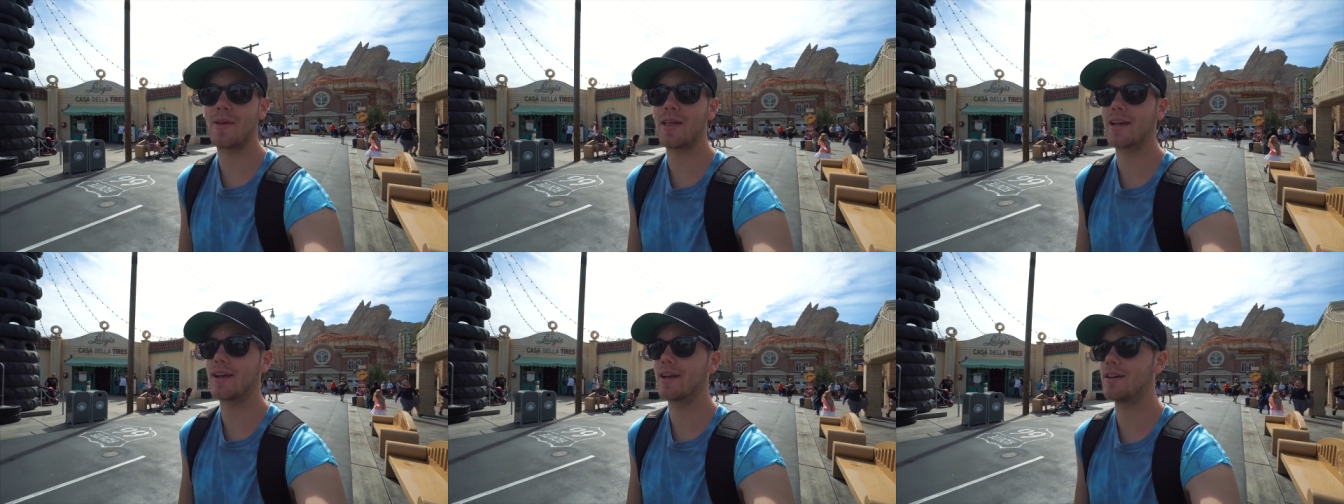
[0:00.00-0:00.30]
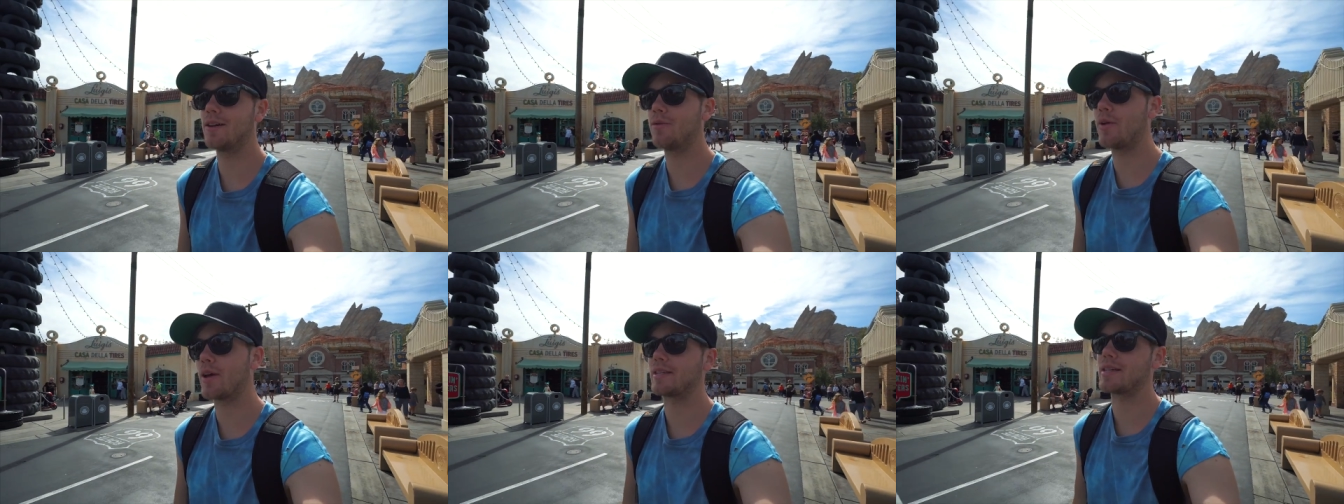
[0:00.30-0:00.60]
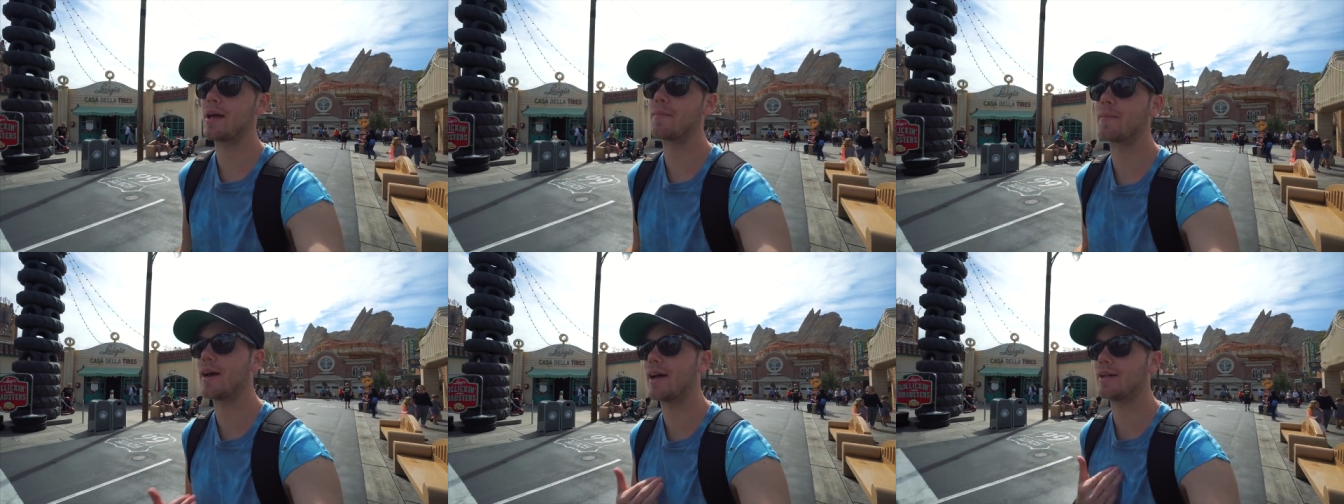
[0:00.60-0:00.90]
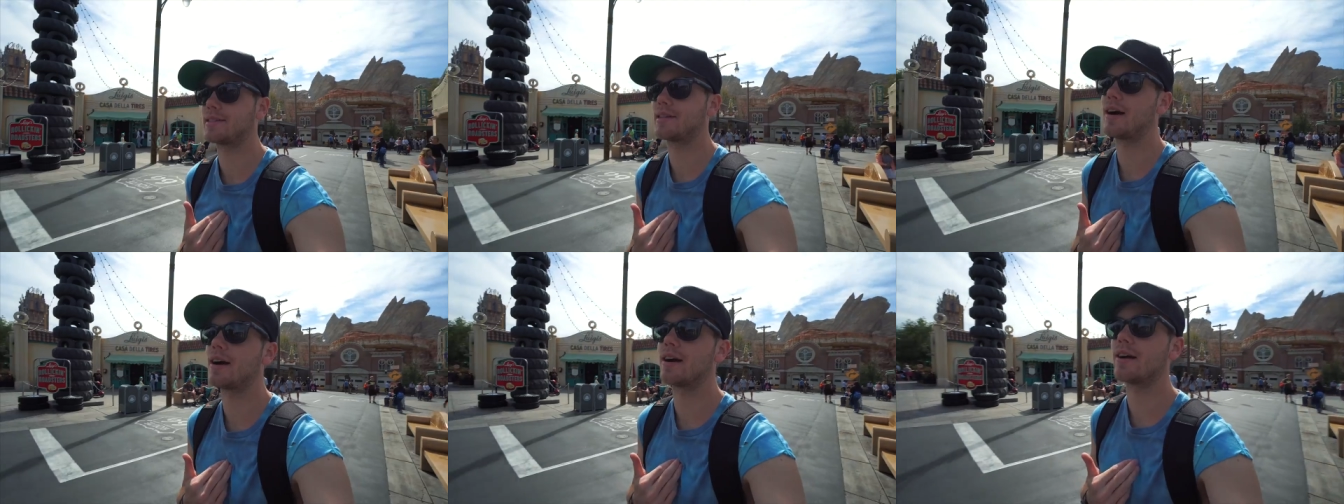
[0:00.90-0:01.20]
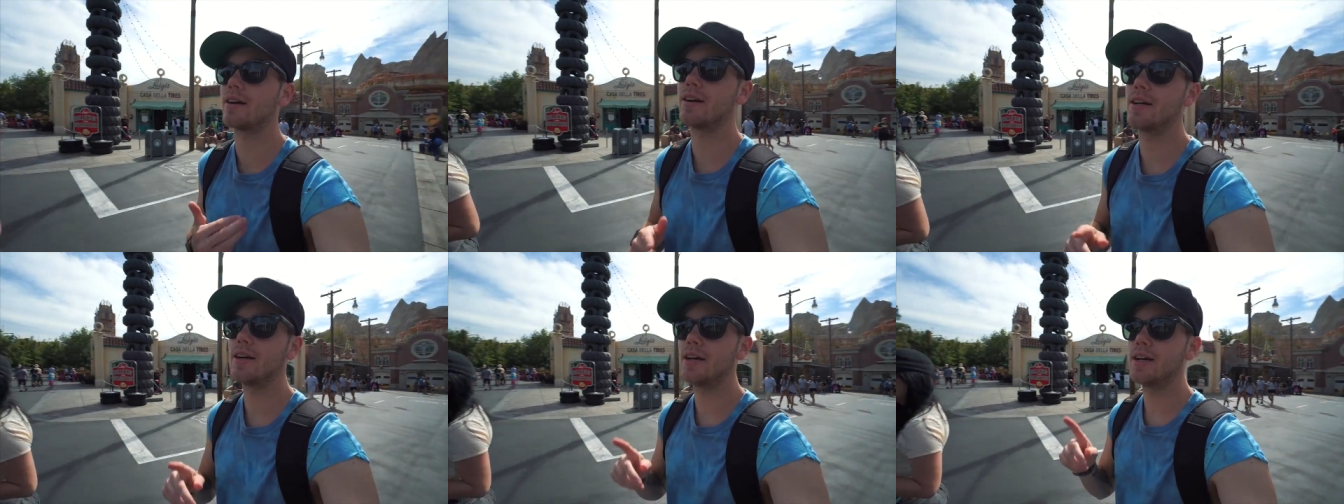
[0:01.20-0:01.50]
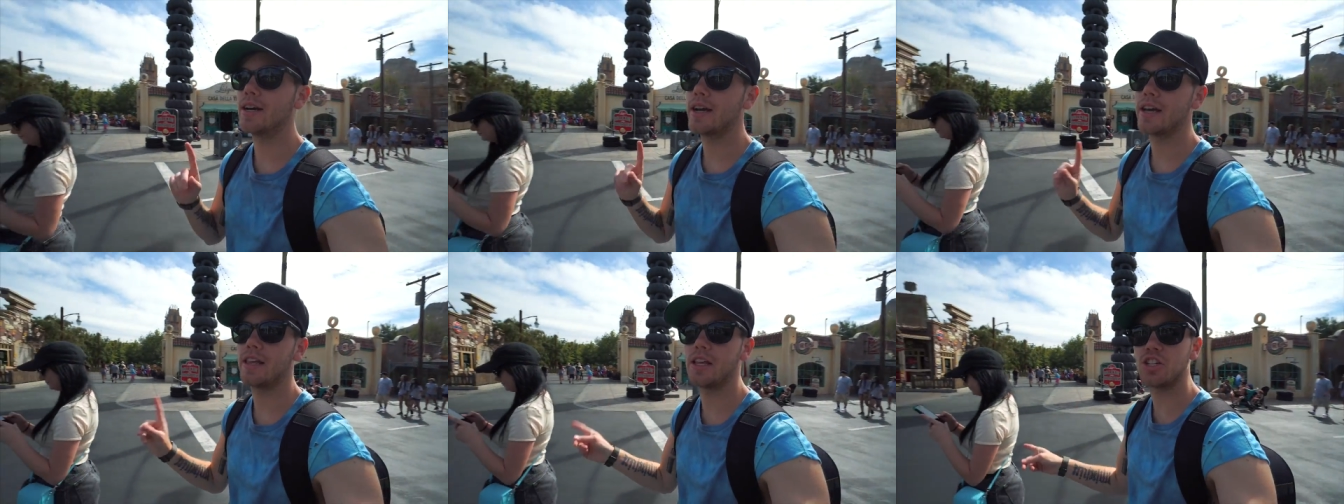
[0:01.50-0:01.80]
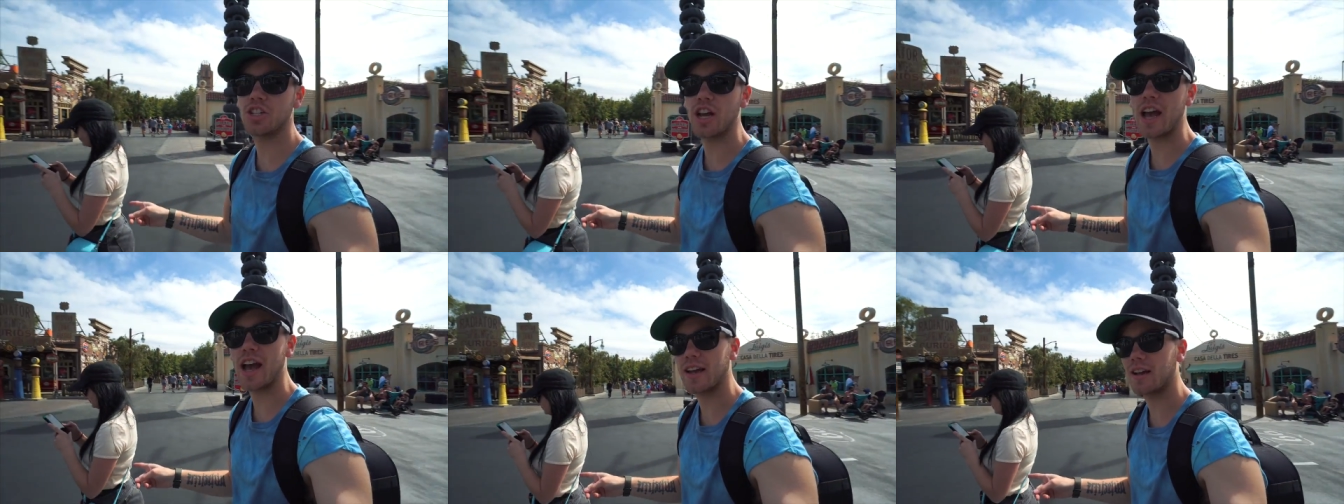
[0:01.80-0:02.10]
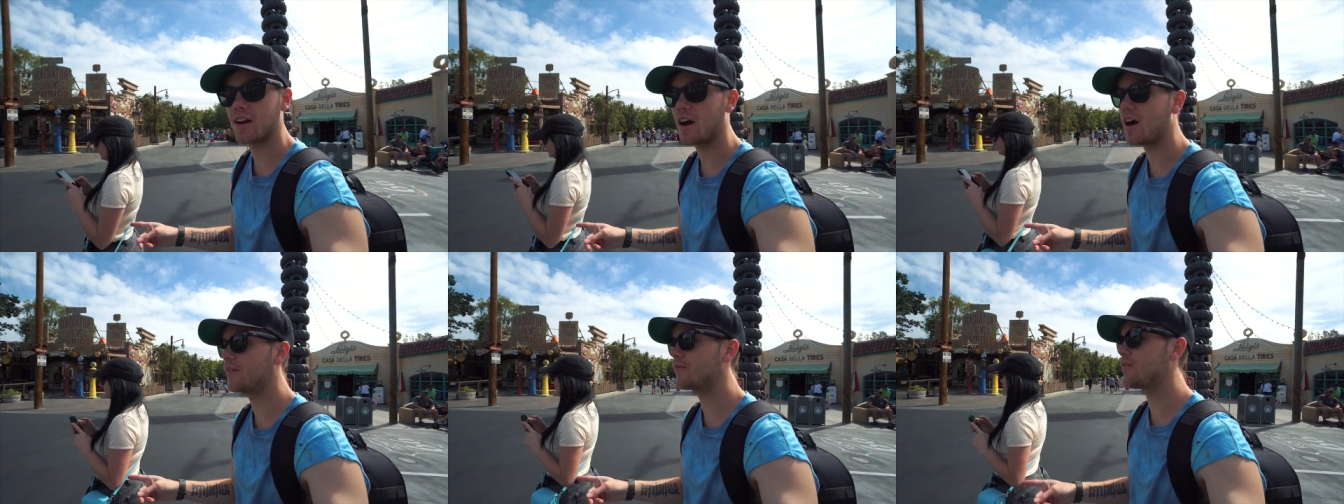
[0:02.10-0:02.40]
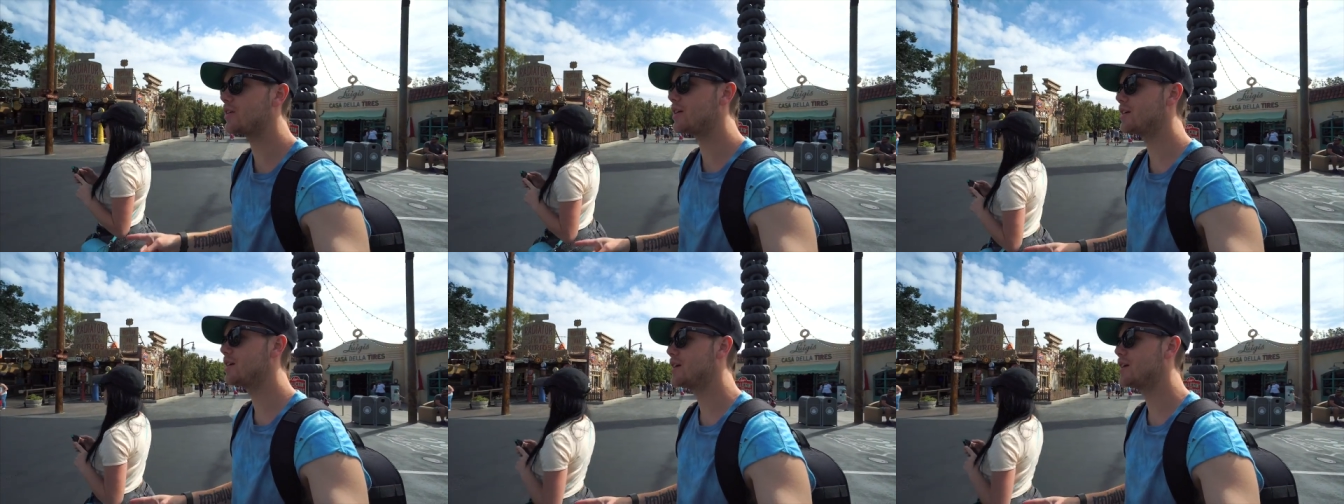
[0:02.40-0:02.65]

That'd be like a good way, cause I'm kinda tired. At least I had coffee,